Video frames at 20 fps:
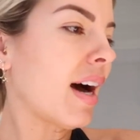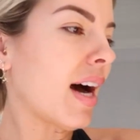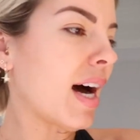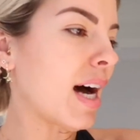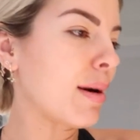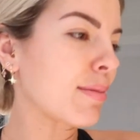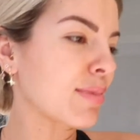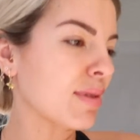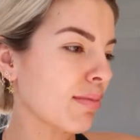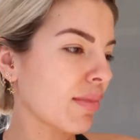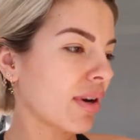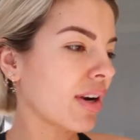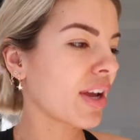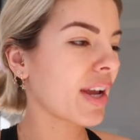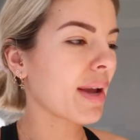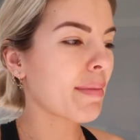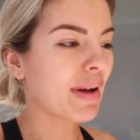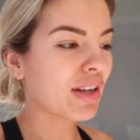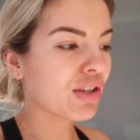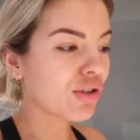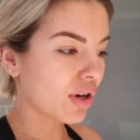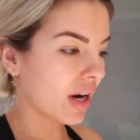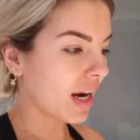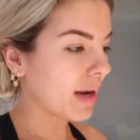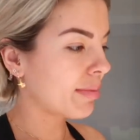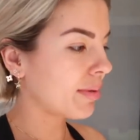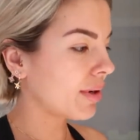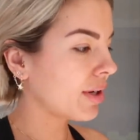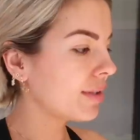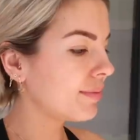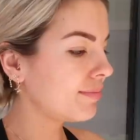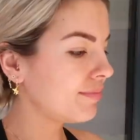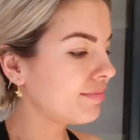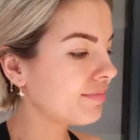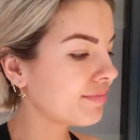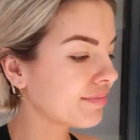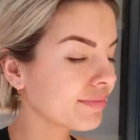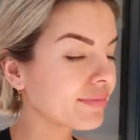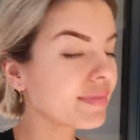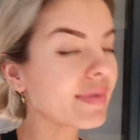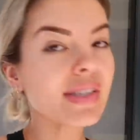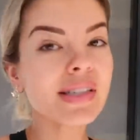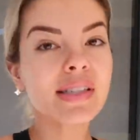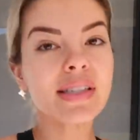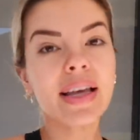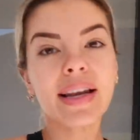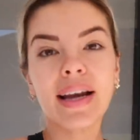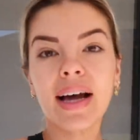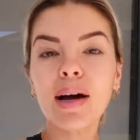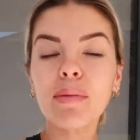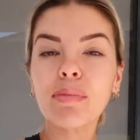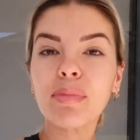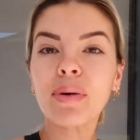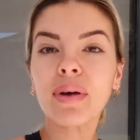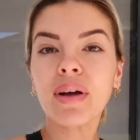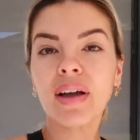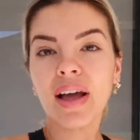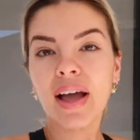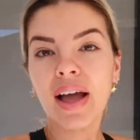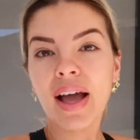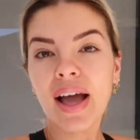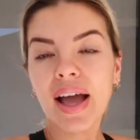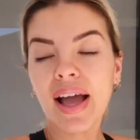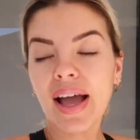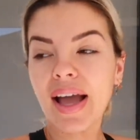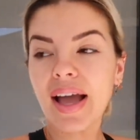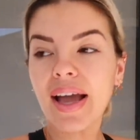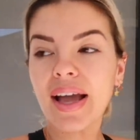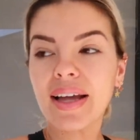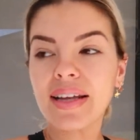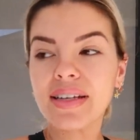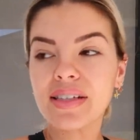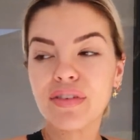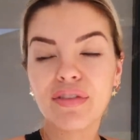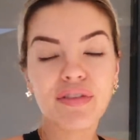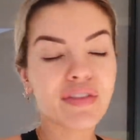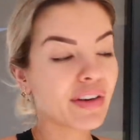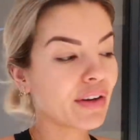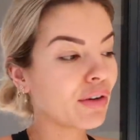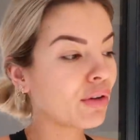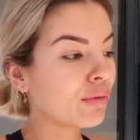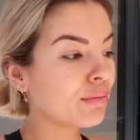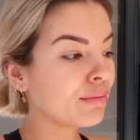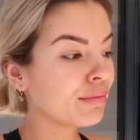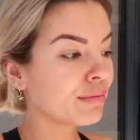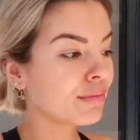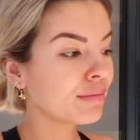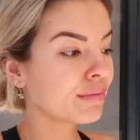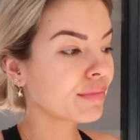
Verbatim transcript: Um, so I'm gonna get my tripod set up and film.